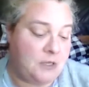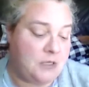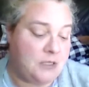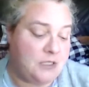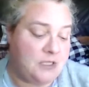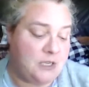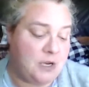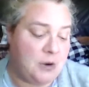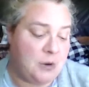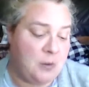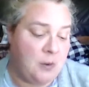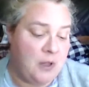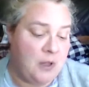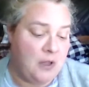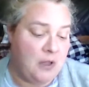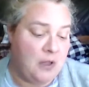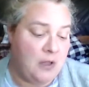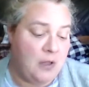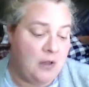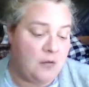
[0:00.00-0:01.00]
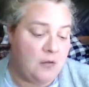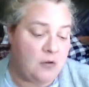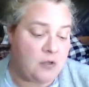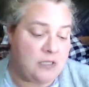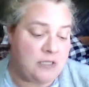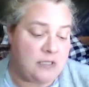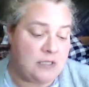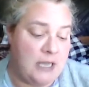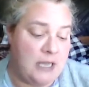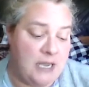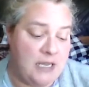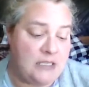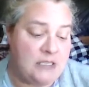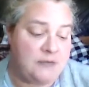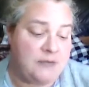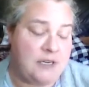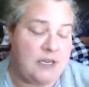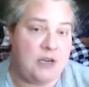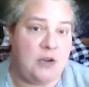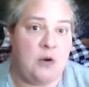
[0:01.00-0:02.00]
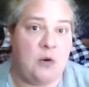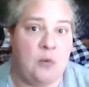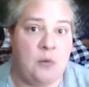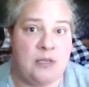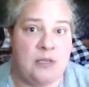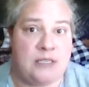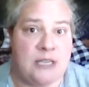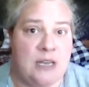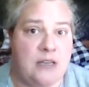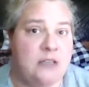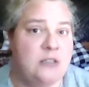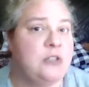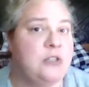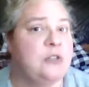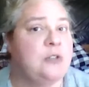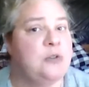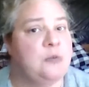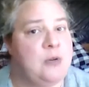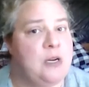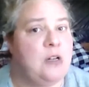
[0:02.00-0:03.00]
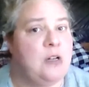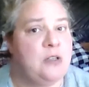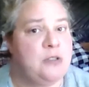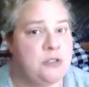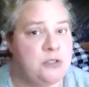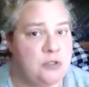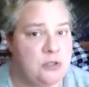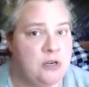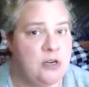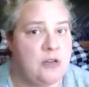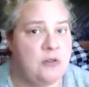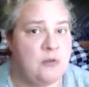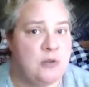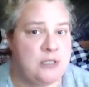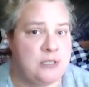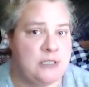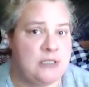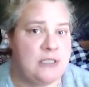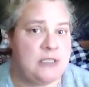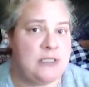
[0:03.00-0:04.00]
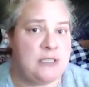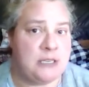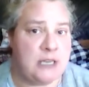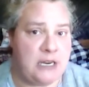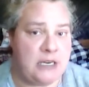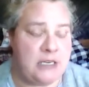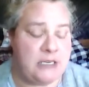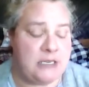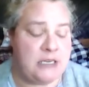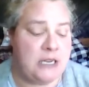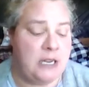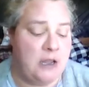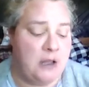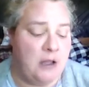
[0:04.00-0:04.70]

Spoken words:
So, of course, the last video was how to turn $3.33 into 90.